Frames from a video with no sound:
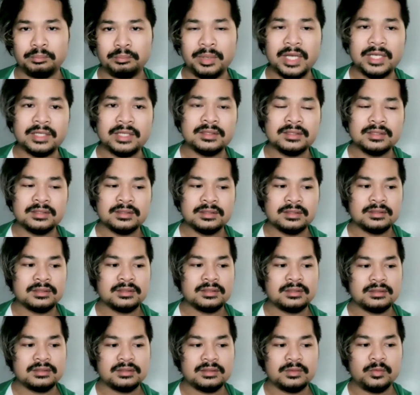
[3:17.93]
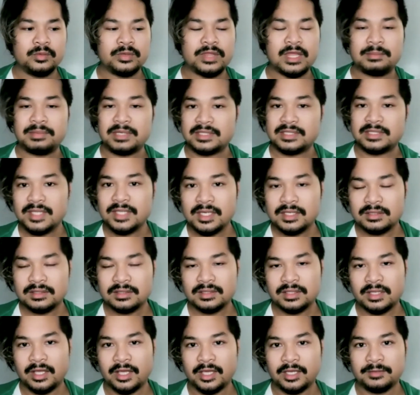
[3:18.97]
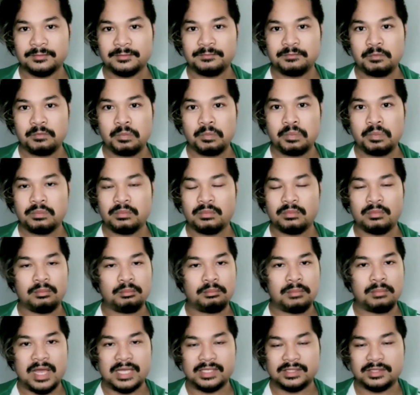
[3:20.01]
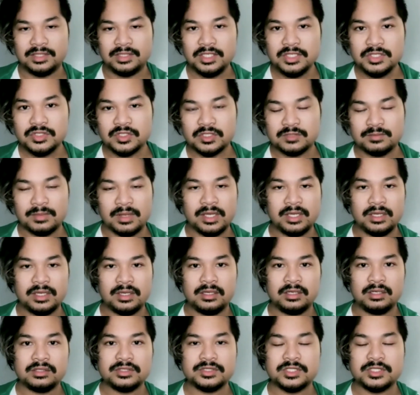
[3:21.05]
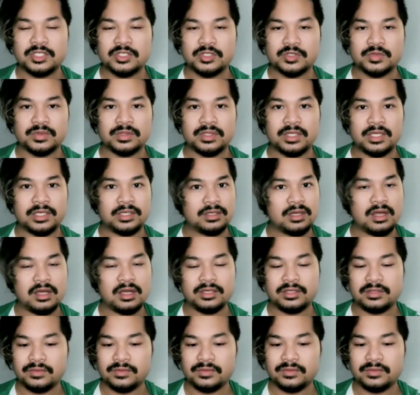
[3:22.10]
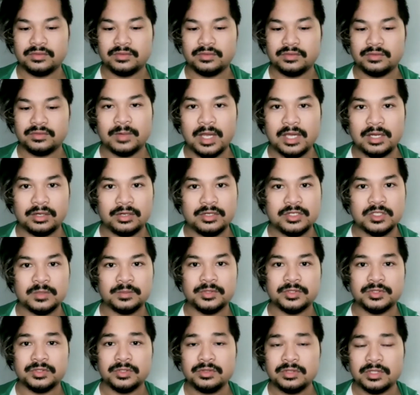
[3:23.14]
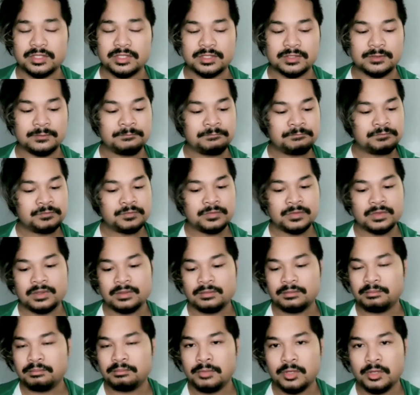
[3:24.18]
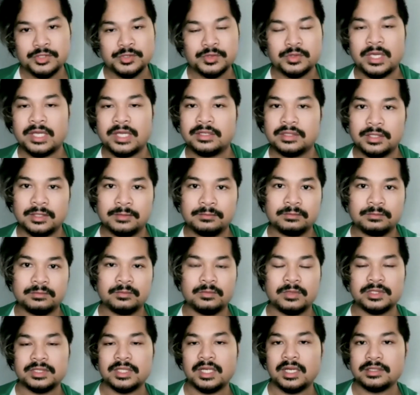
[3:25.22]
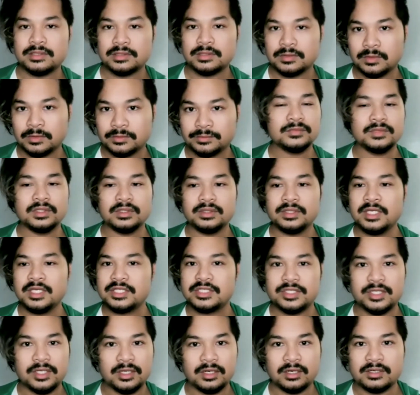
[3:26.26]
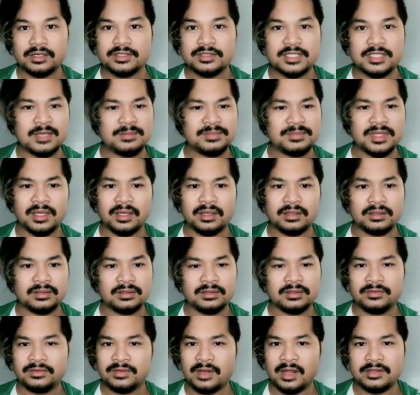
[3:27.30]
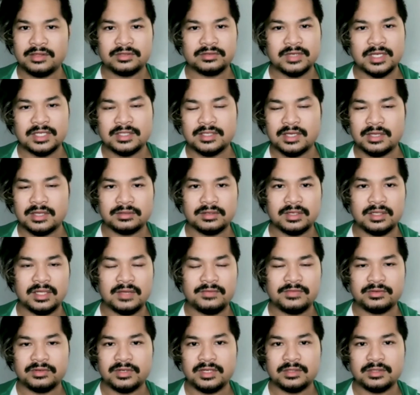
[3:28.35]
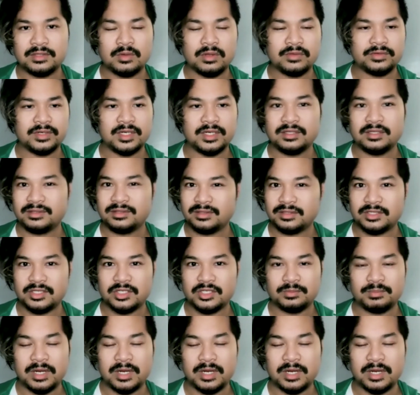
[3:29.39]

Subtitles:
But with that being said, my English teachers were like, you're a really good writer. You should pursue this. Middle school ended, went to high school. Each year, same thing. 9th grade, 10th grade, 11th grade, 12th grade.